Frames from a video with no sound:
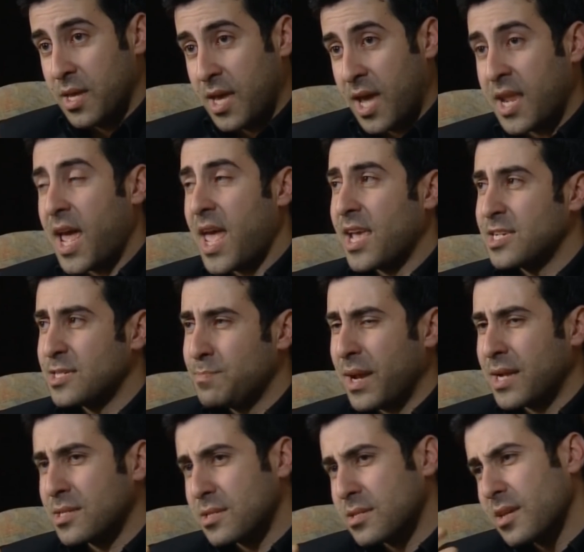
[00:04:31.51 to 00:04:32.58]
And I
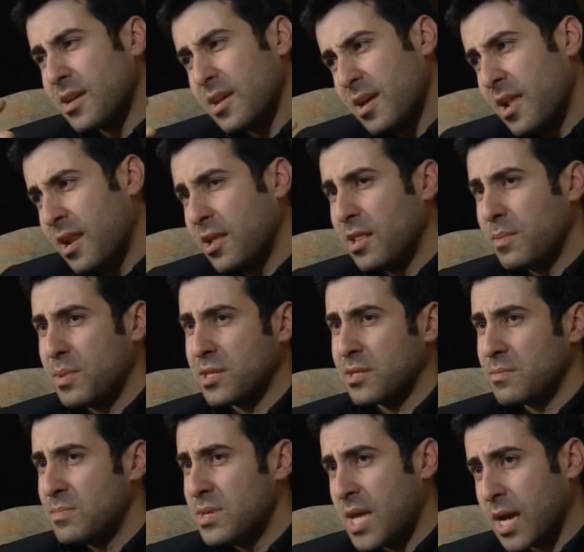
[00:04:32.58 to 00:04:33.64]
expect a little bit
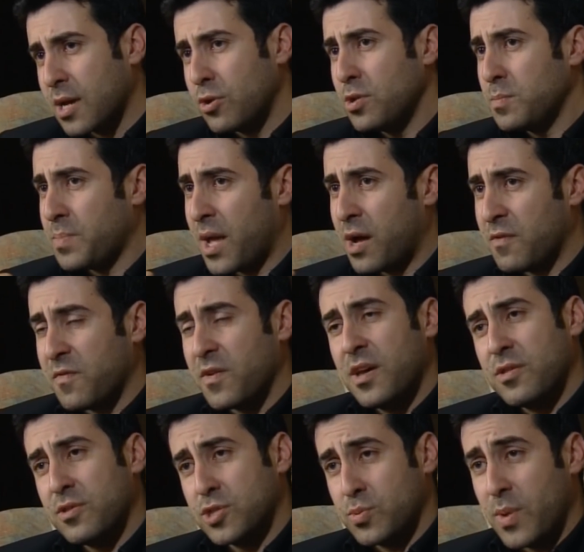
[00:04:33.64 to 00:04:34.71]
the mea culpa of
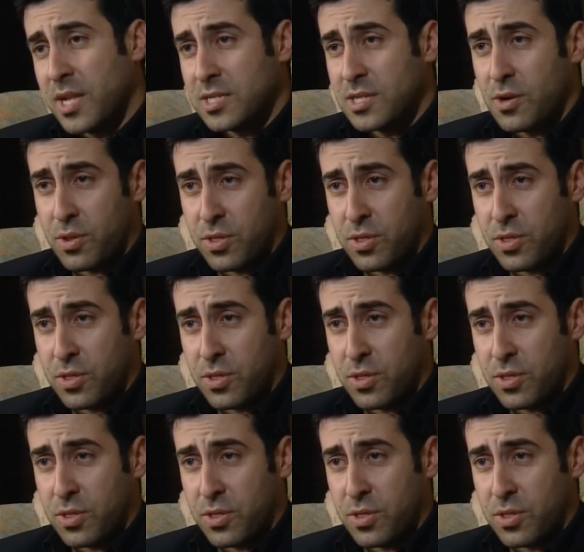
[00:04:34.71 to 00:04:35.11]
the 20 or